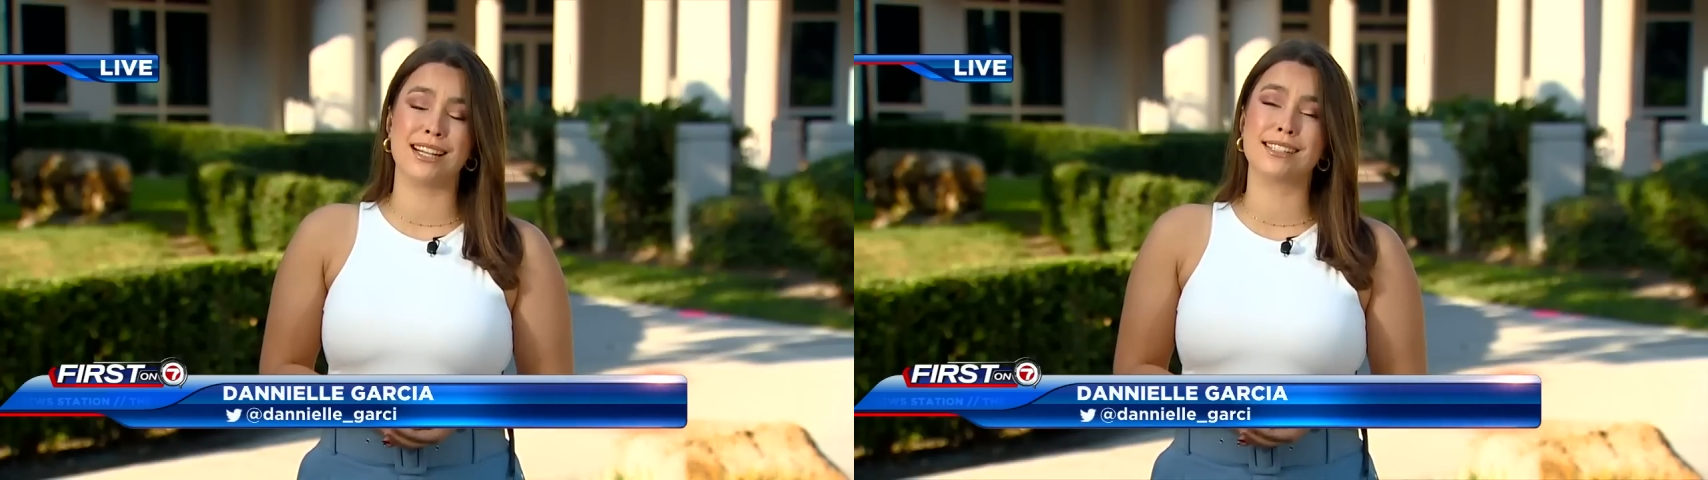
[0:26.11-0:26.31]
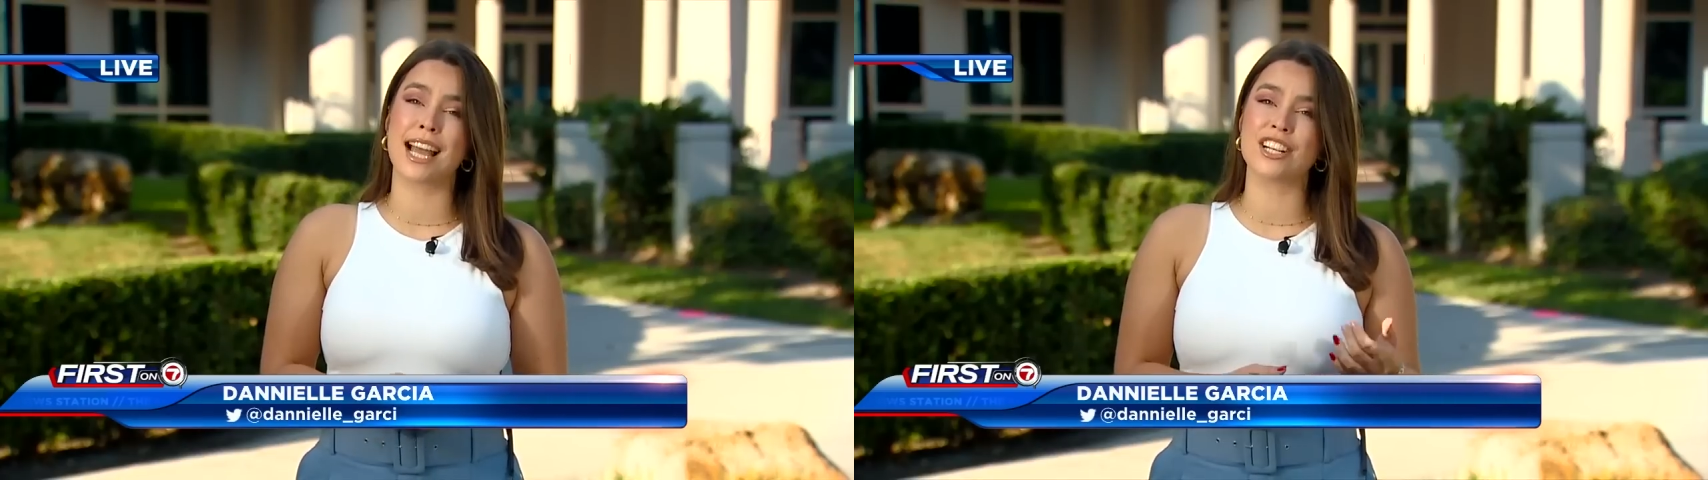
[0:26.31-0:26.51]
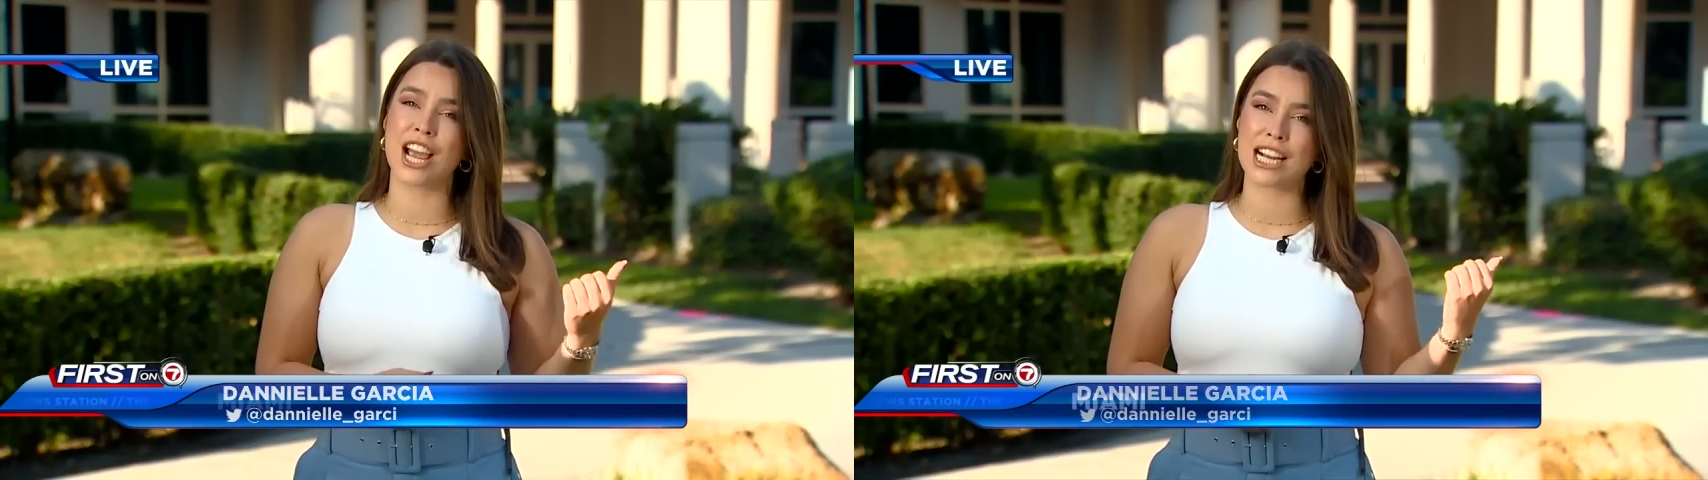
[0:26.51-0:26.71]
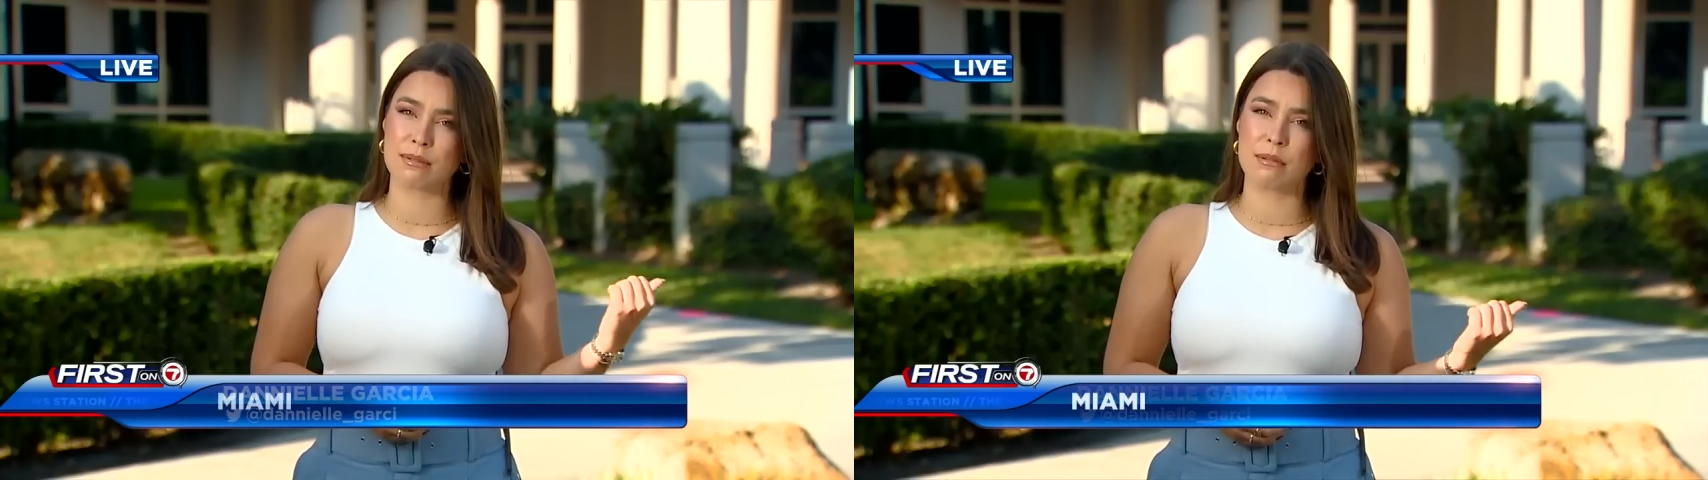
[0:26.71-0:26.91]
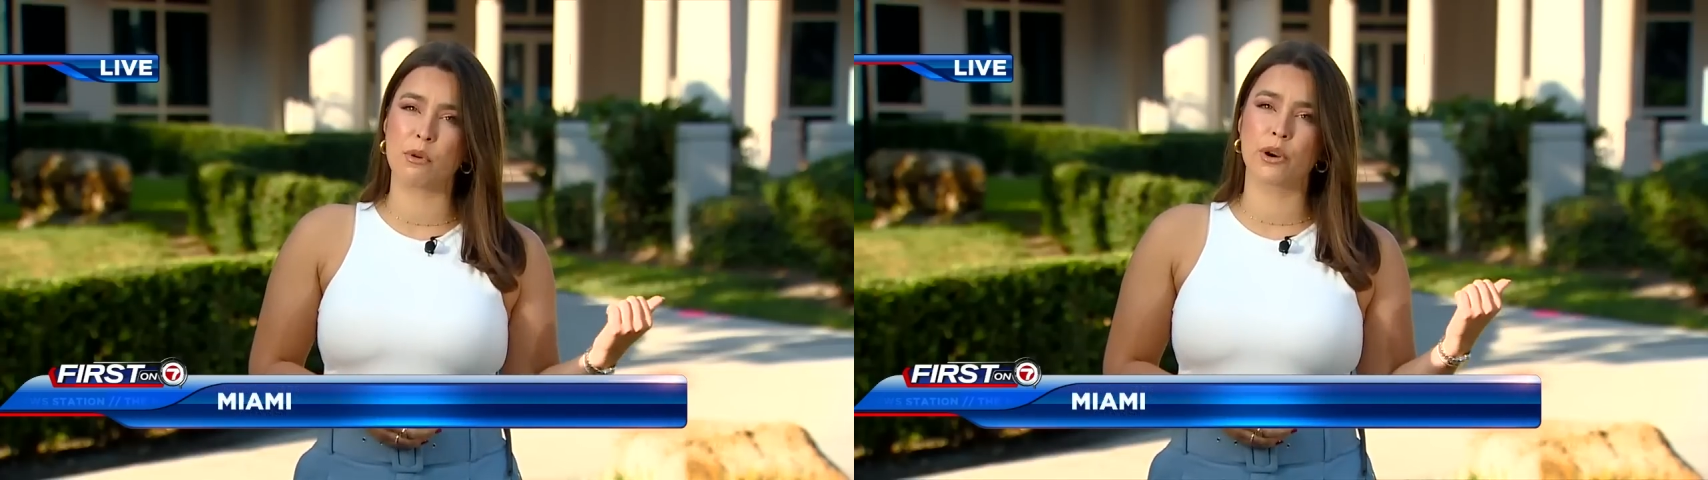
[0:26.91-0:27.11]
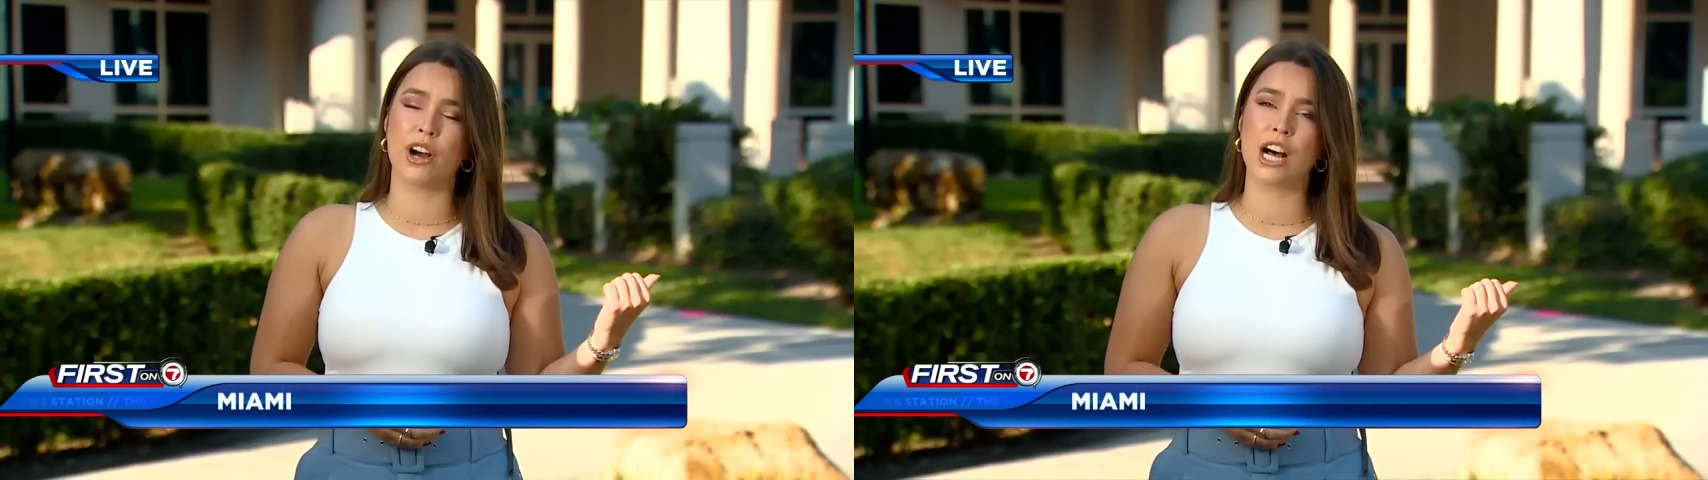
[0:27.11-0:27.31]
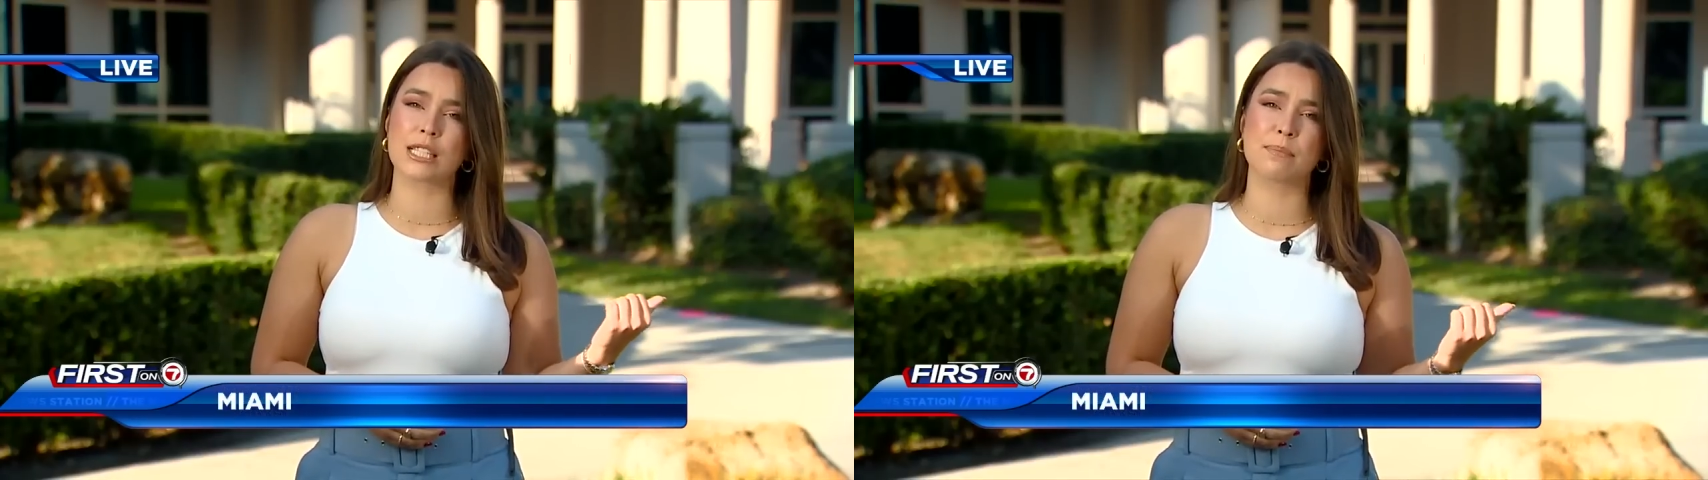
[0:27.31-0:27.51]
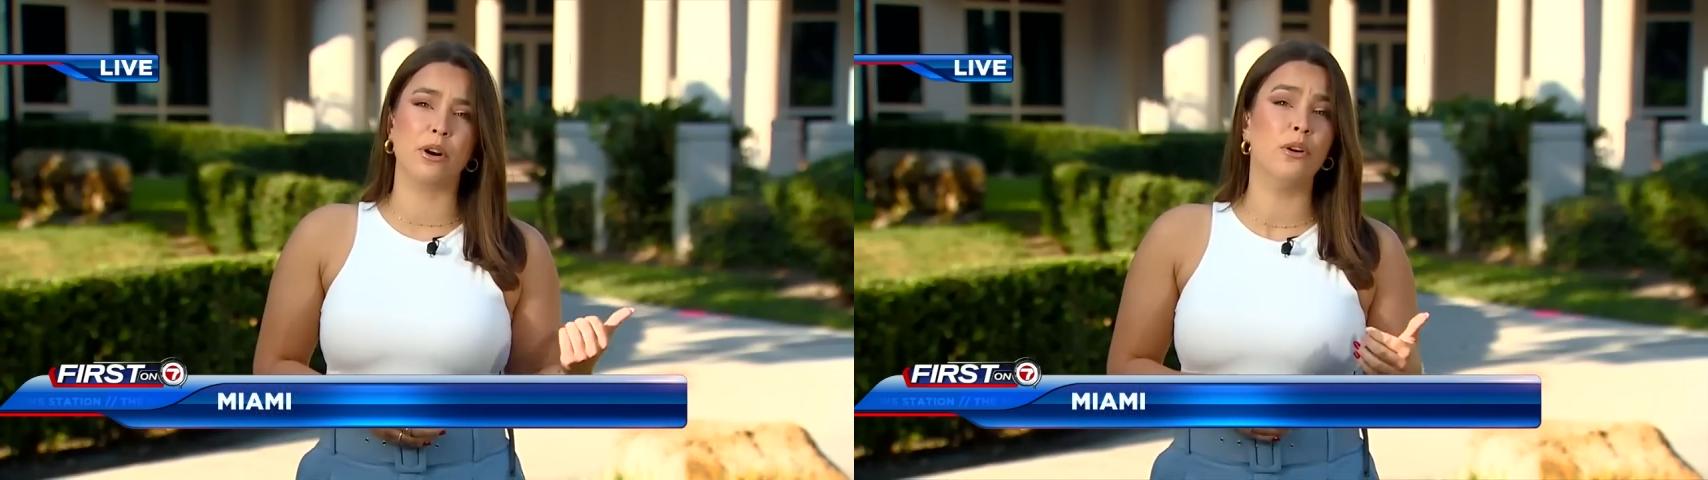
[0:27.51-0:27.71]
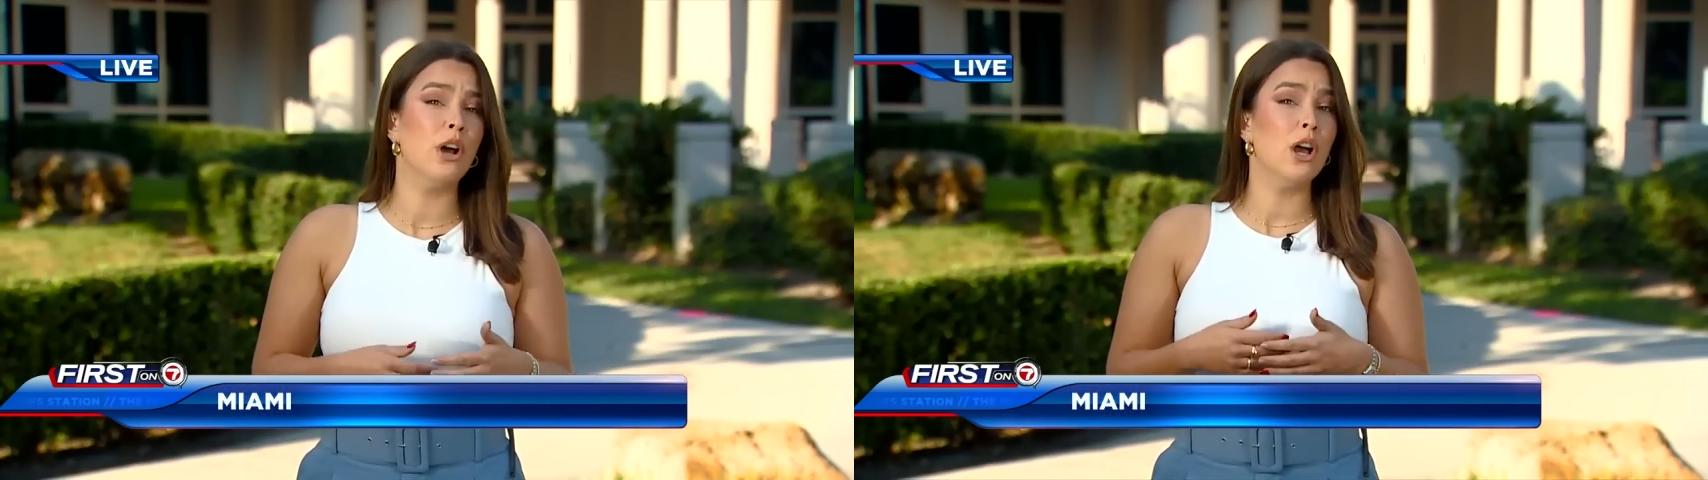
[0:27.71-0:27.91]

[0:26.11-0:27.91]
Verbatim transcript: inside Jackson Memorial Hospital